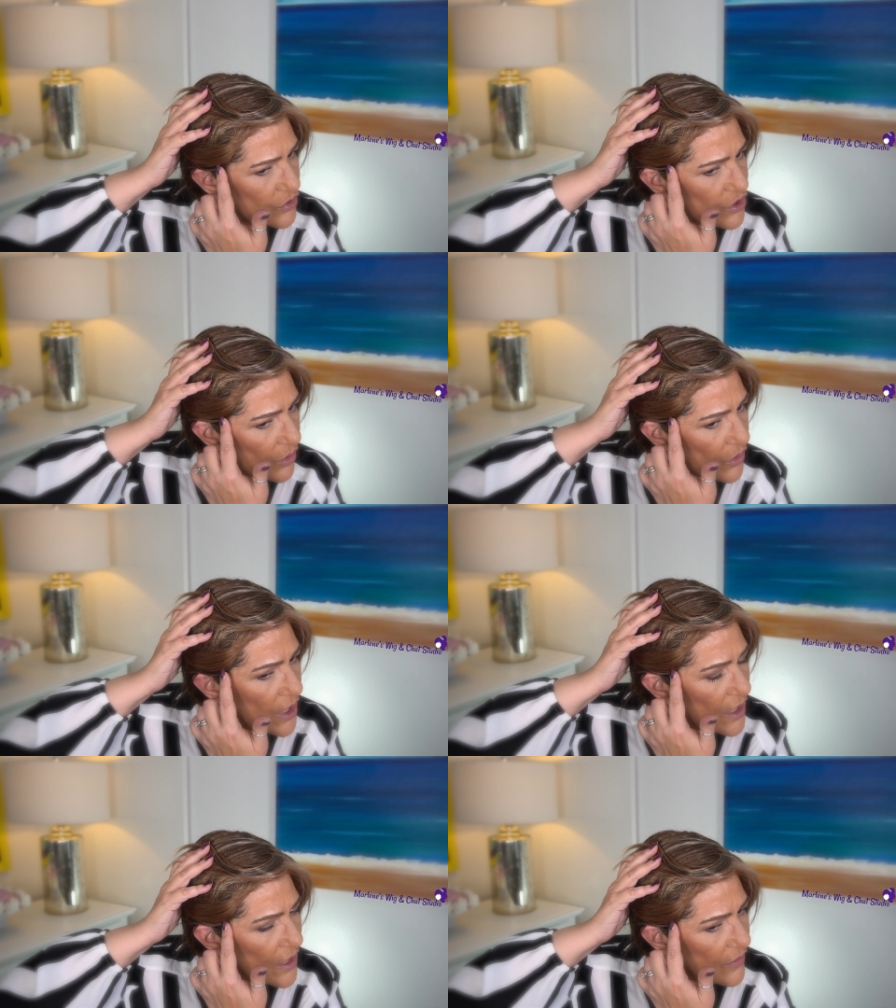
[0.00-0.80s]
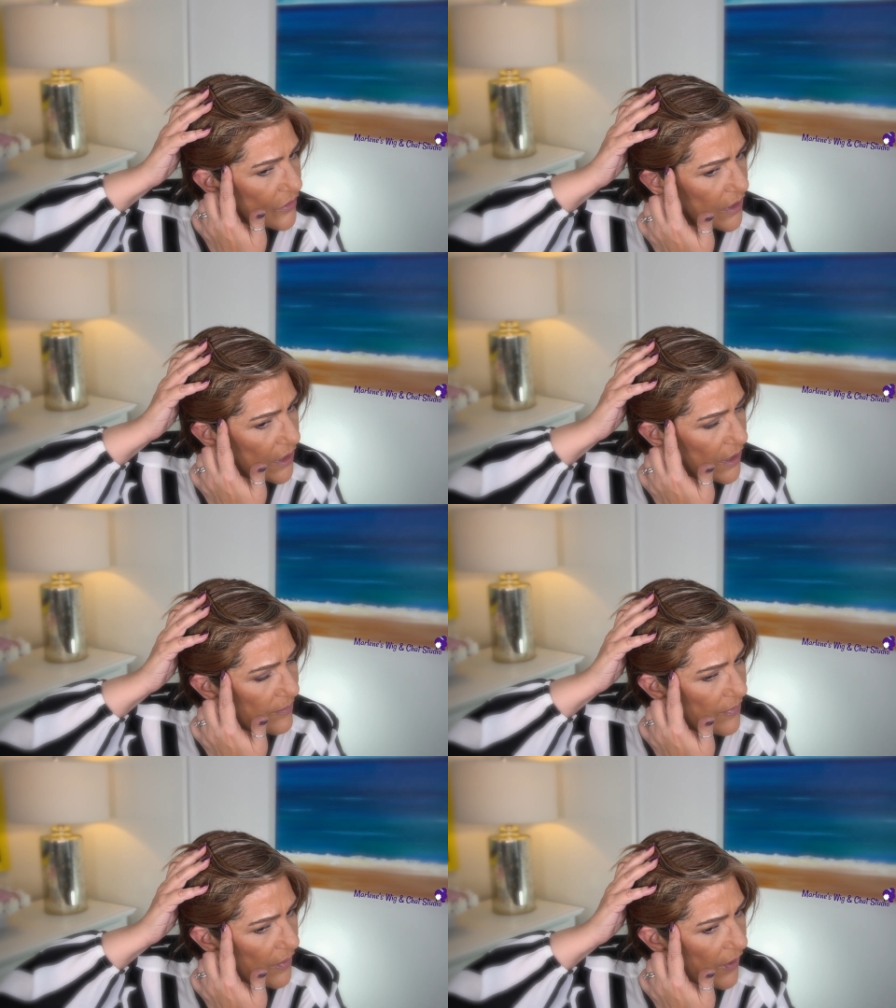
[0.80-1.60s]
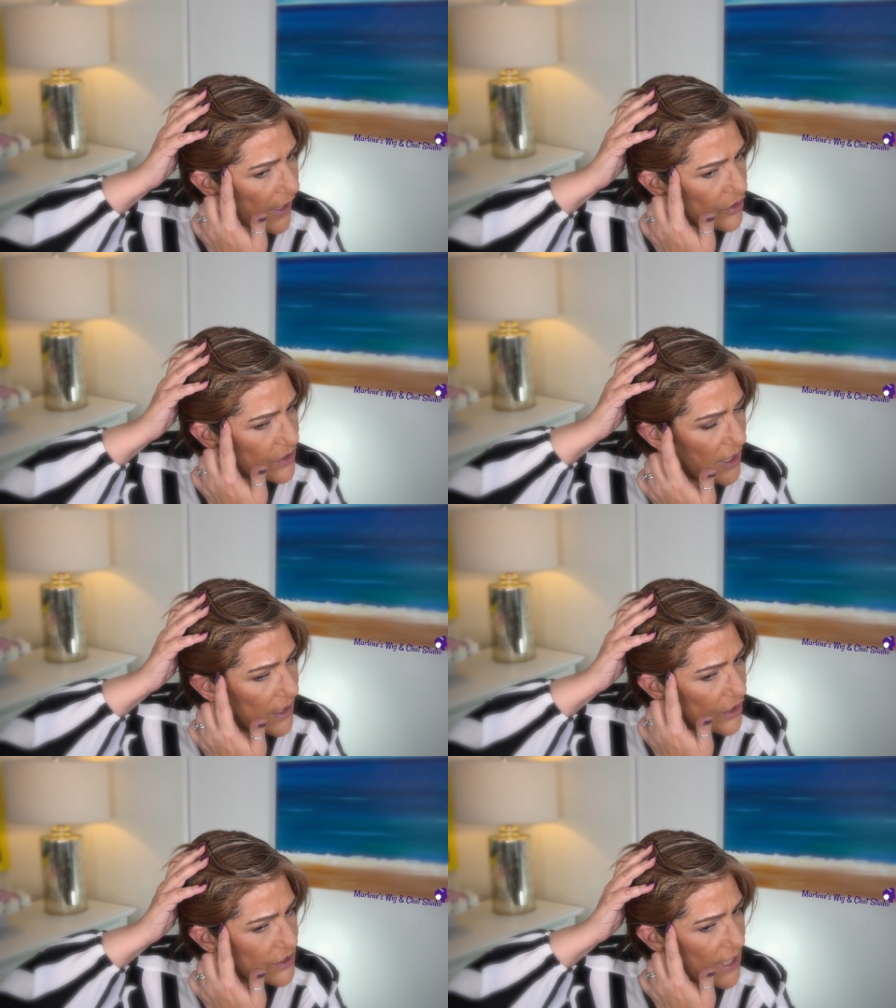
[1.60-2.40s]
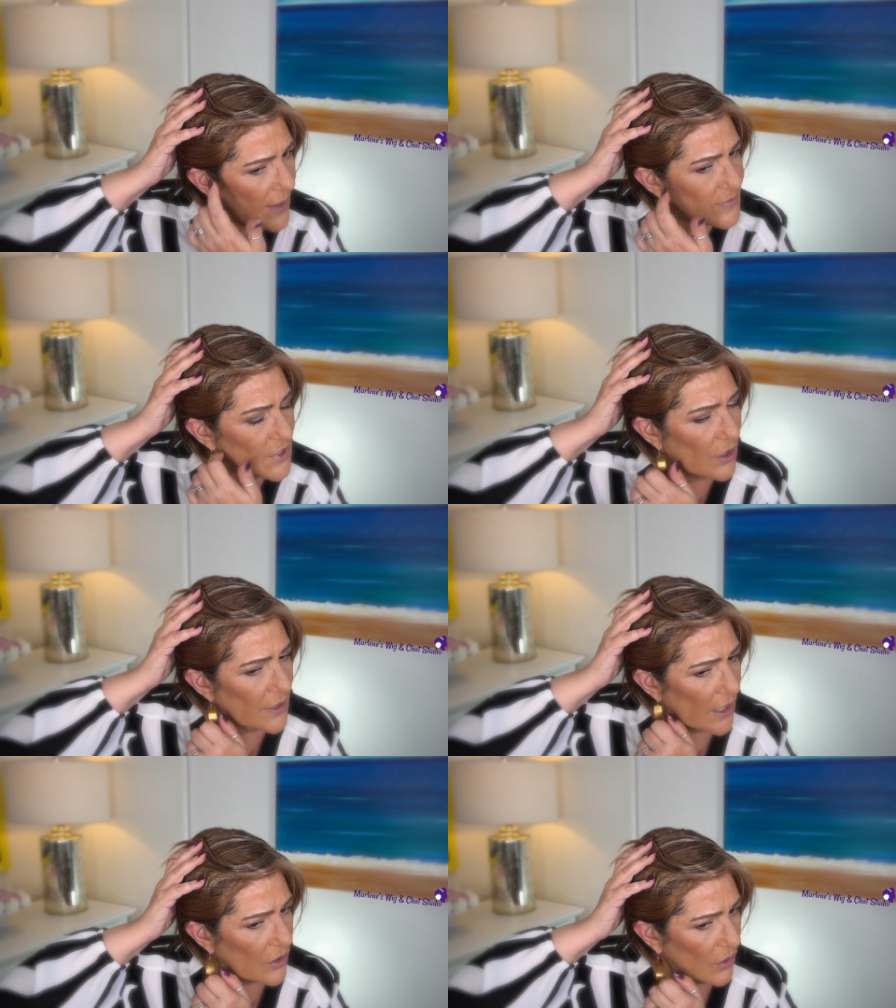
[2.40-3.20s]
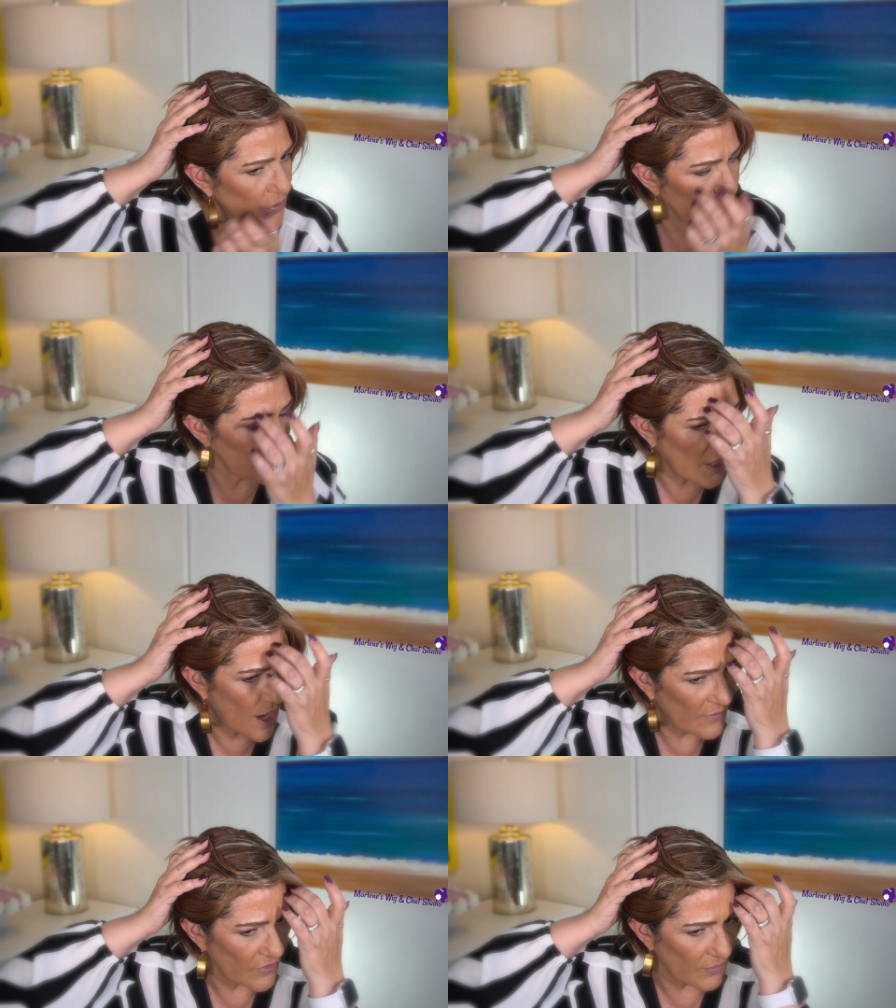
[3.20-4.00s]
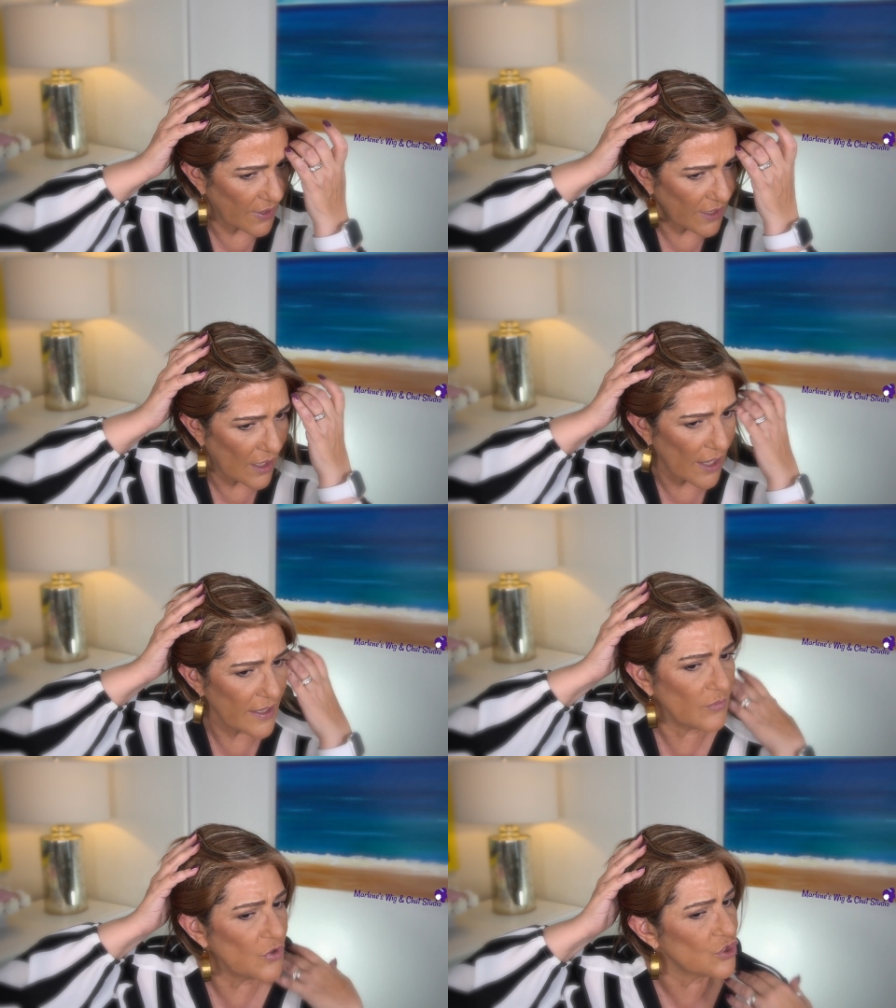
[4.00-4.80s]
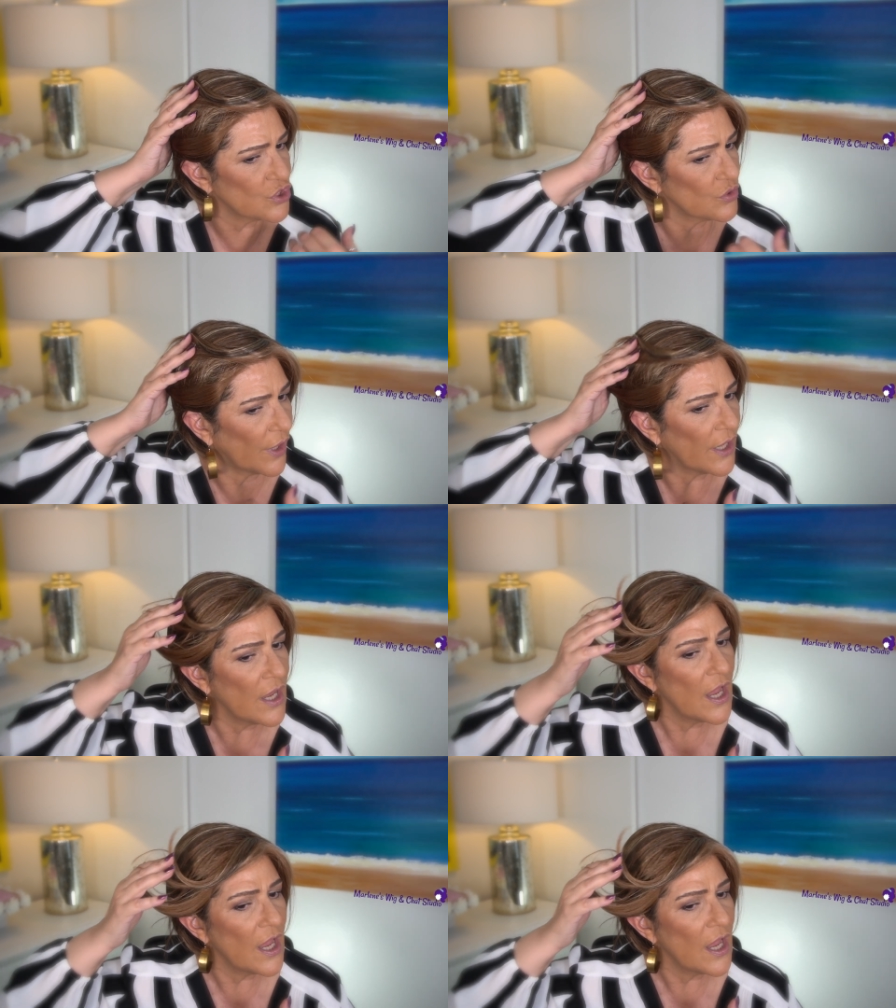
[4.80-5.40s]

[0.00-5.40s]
So the ear, ear tabs are not going to cover, but I am used to it.